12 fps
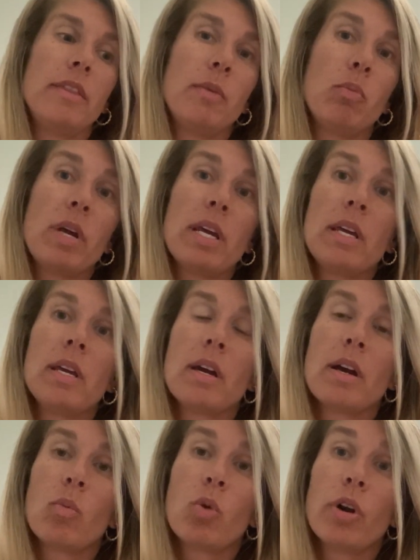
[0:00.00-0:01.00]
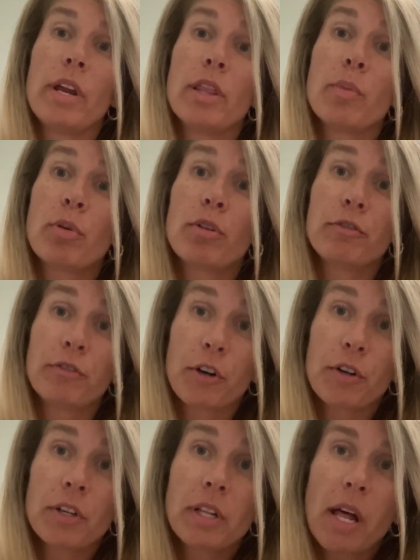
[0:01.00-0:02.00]
We were in the
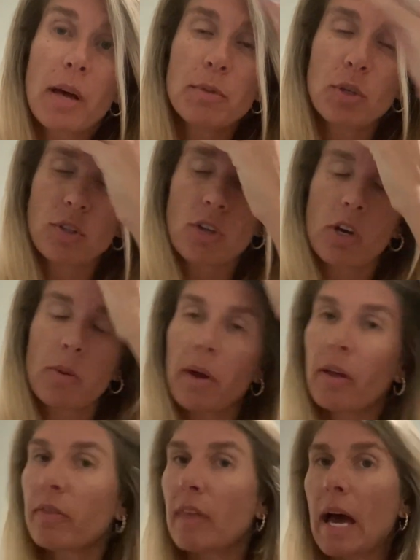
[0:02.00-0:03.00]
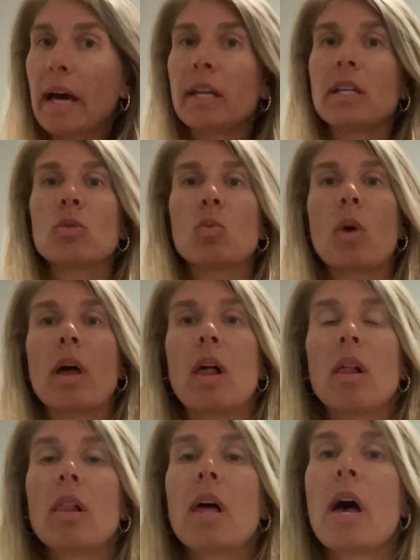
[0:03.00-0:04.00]
preferred club, so I'll talk about that as
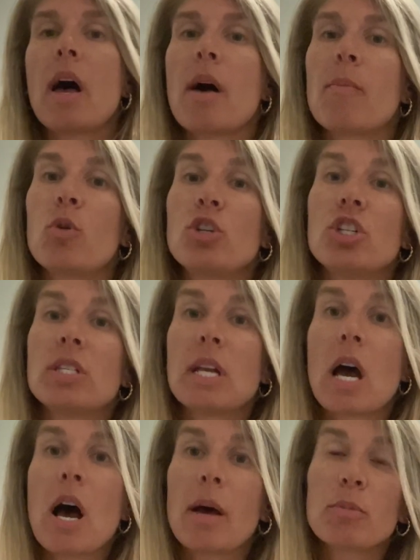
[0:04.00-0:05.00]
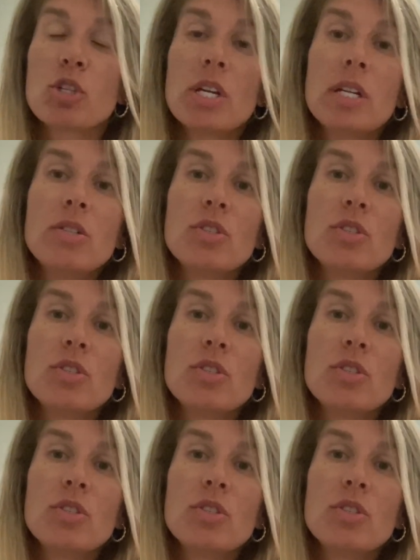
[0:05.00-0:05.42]
well, which is an option.